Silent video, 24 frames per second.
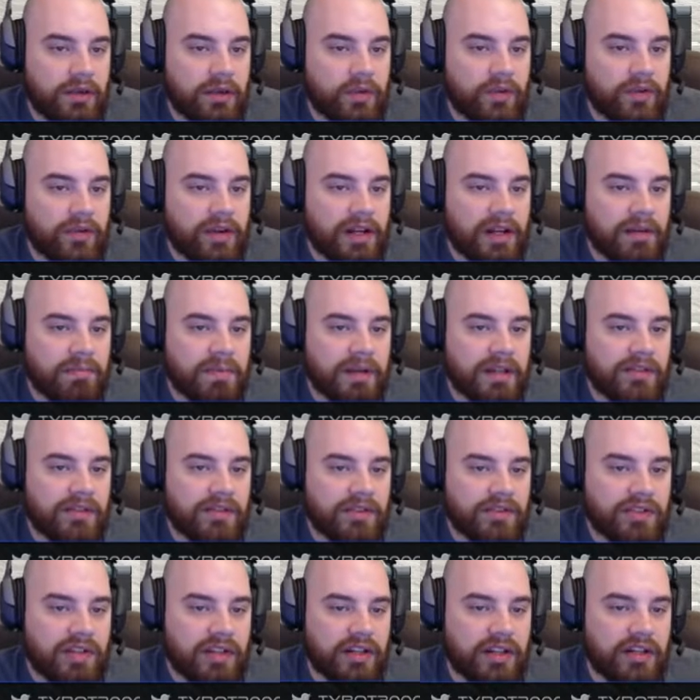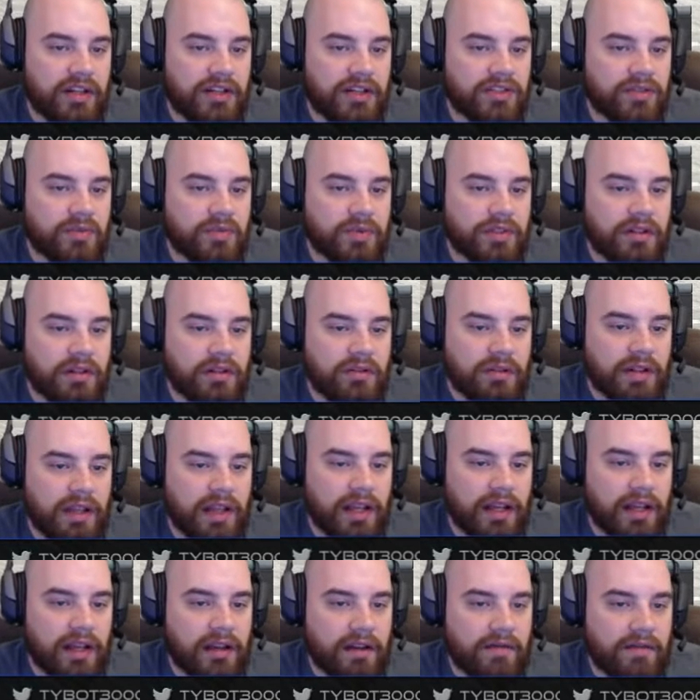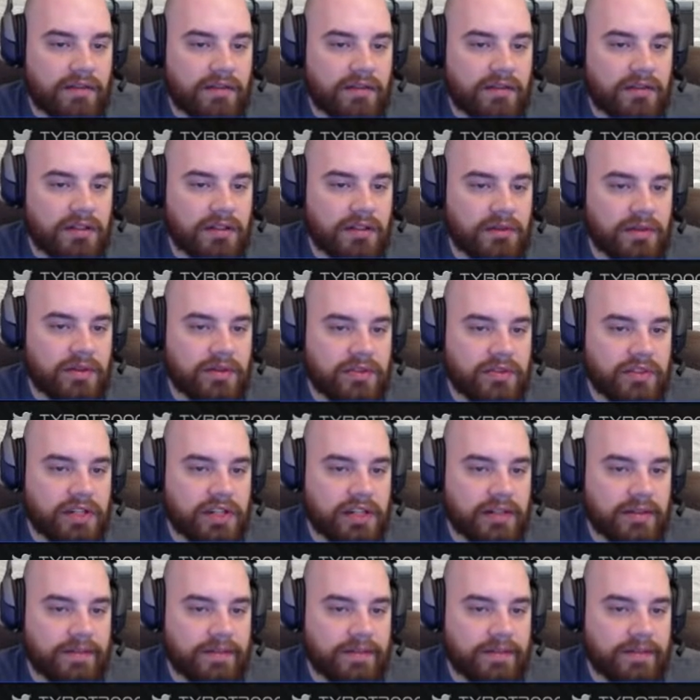We've got a basic jet engine. We don't have the turbojet.